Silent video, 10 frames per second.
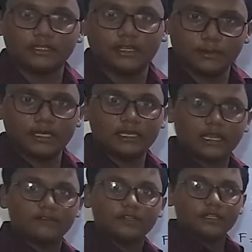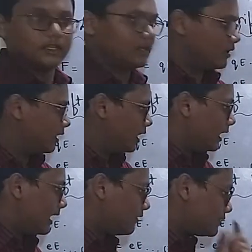immediately after the
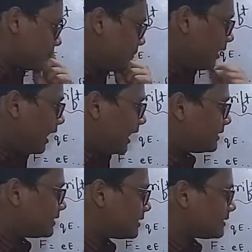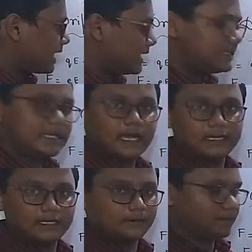live stream. And this is
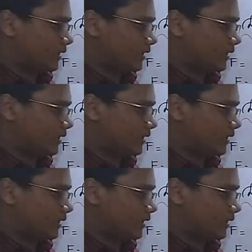NCRT.